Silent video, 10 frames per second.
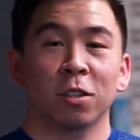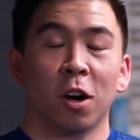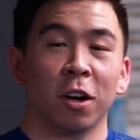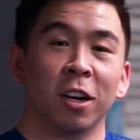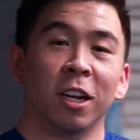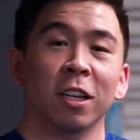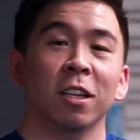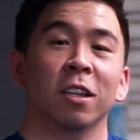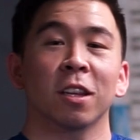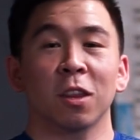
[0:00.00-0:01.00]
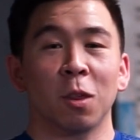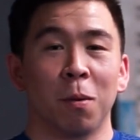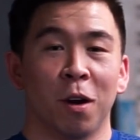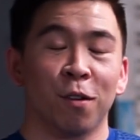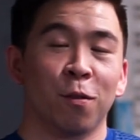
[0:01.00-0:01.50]
targeting the
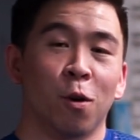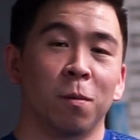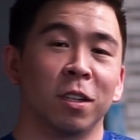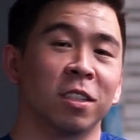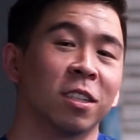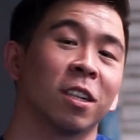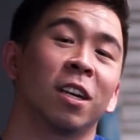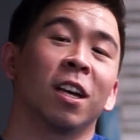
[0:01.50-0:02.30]
piriformis.